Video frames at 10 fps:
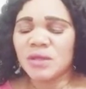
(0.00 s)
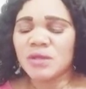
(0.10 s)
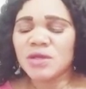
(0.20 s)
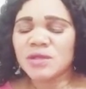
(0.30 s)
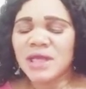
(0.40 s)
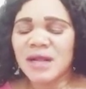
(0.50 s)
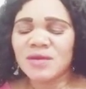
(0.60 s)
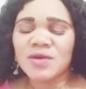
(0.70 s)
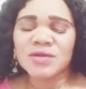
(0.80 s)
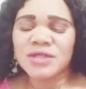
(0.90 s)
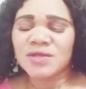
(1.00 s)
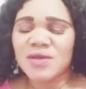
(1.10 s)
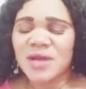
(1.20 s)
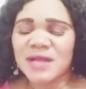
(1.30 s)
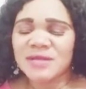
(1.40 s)
Not that God is
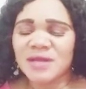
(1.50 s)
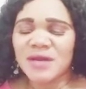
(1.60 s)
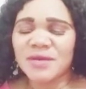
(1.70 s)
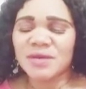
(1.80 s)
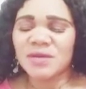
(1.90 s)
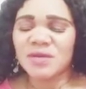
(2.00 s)
not answering.